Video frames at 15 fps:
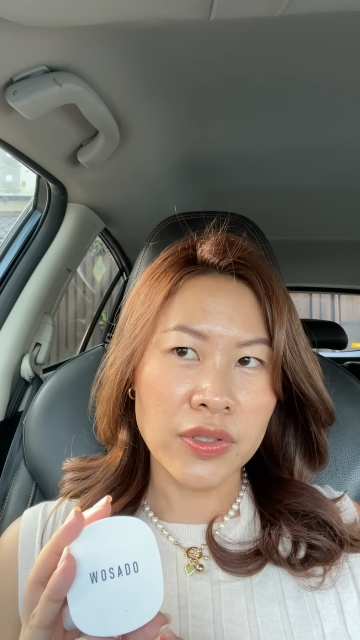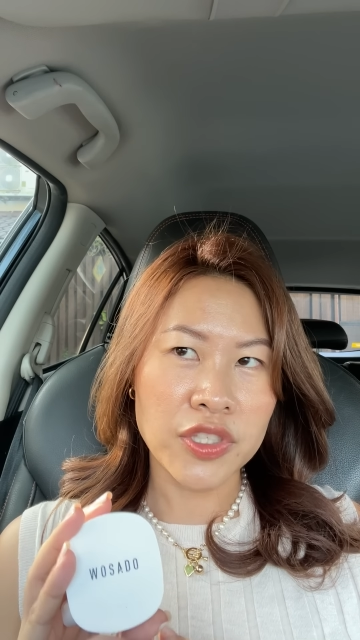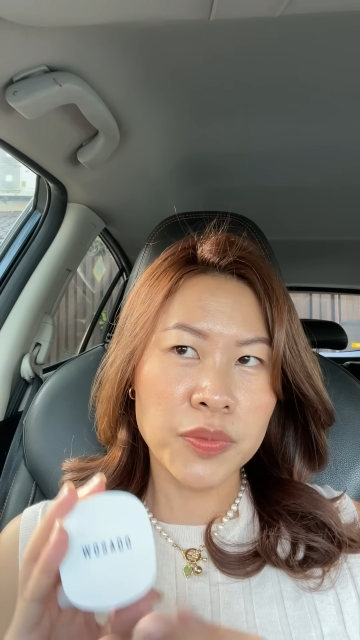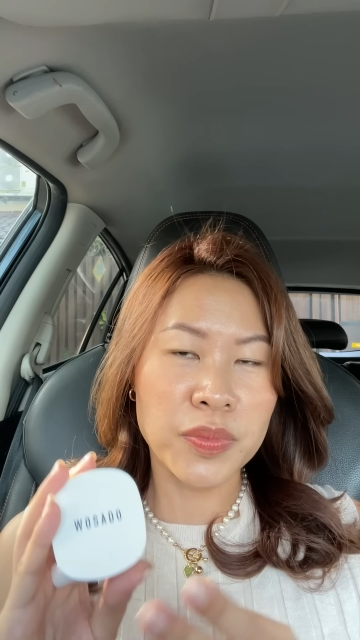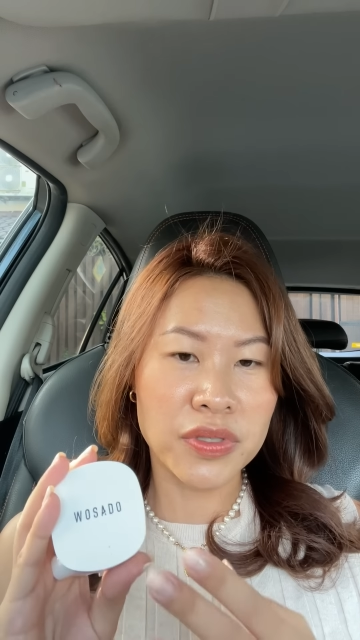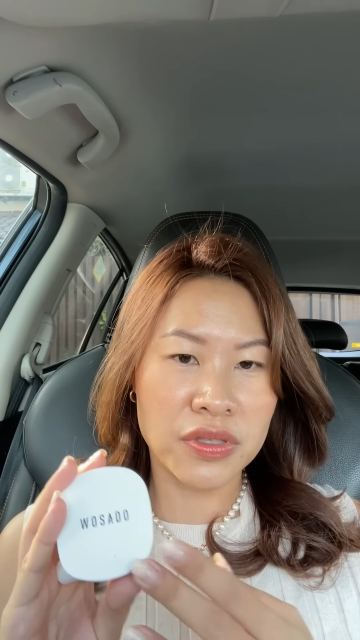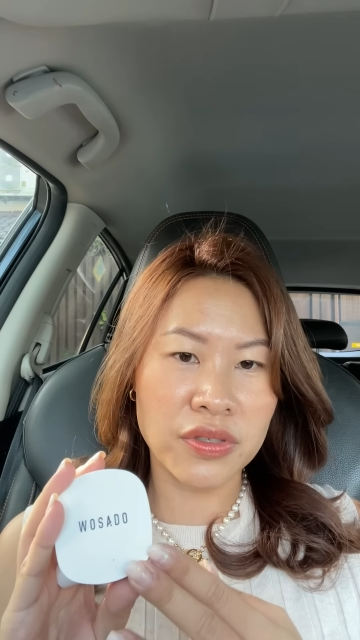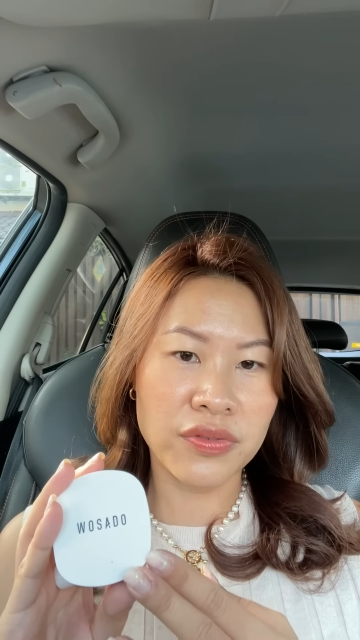
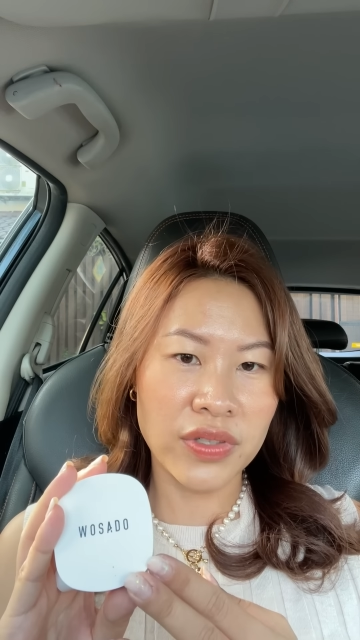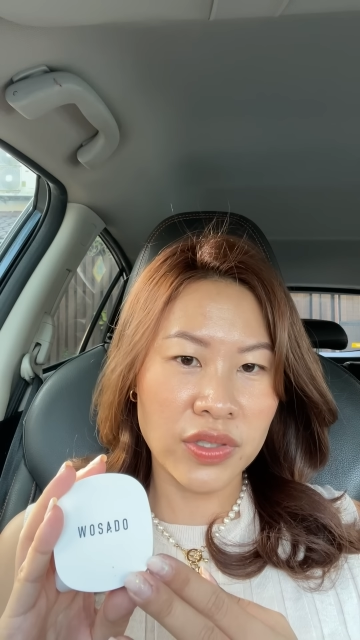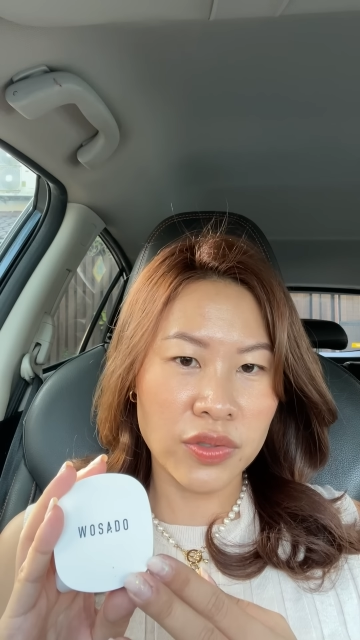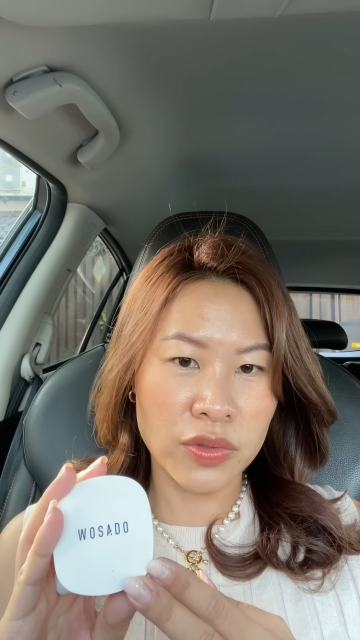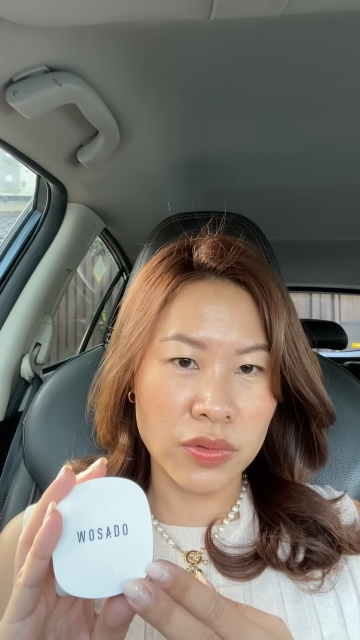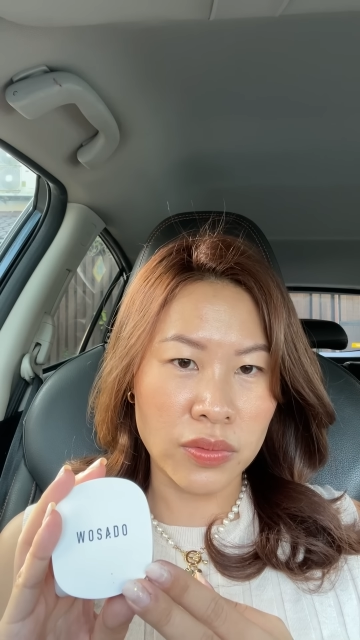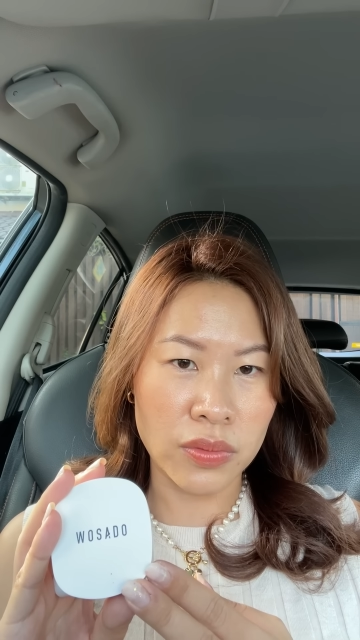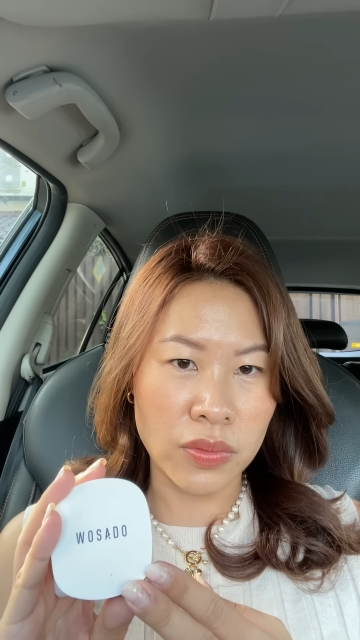specific
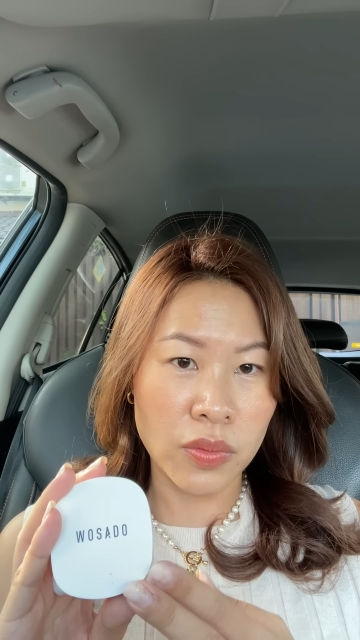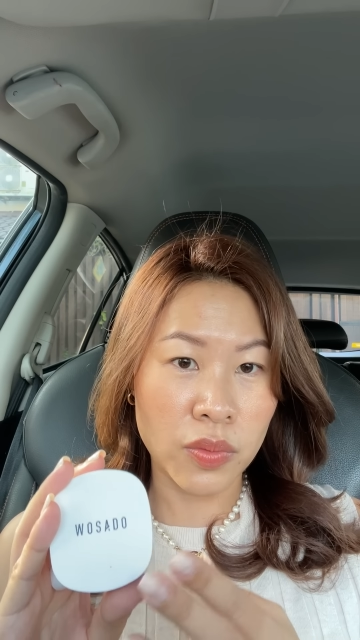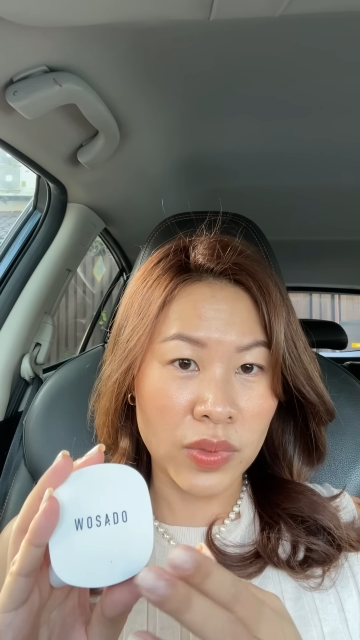to